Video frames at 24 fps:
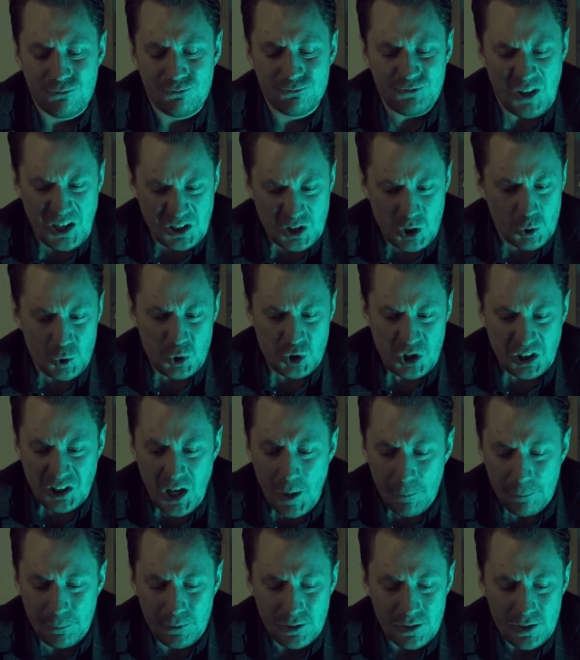"Fuck you! Shut
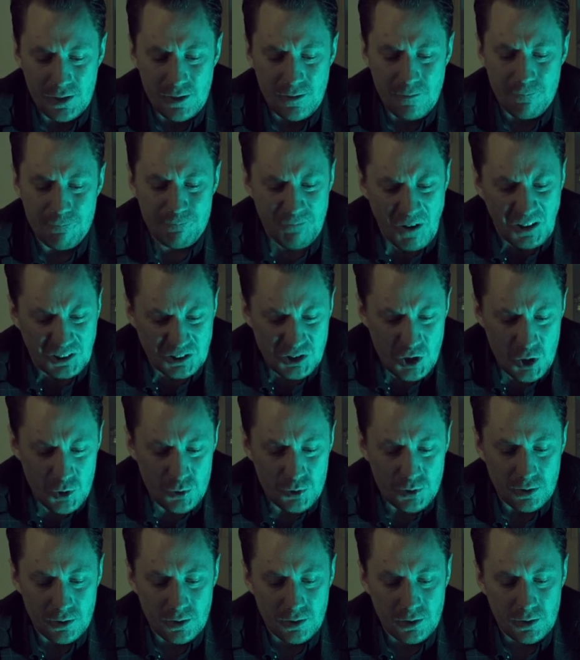up! Fuck
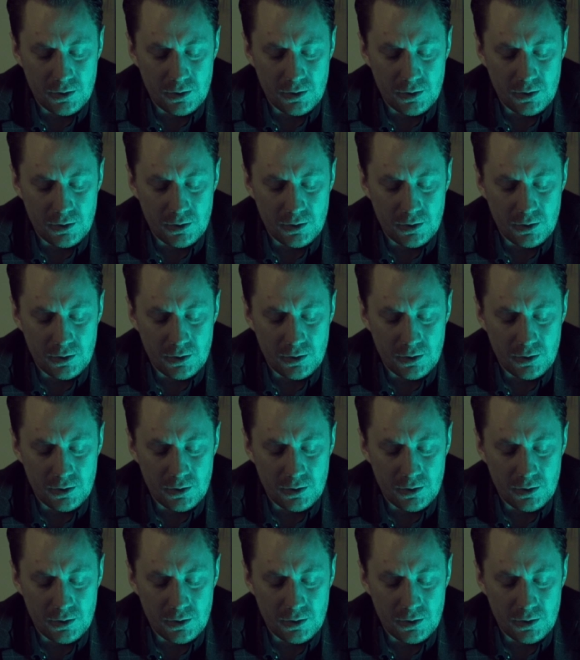you!"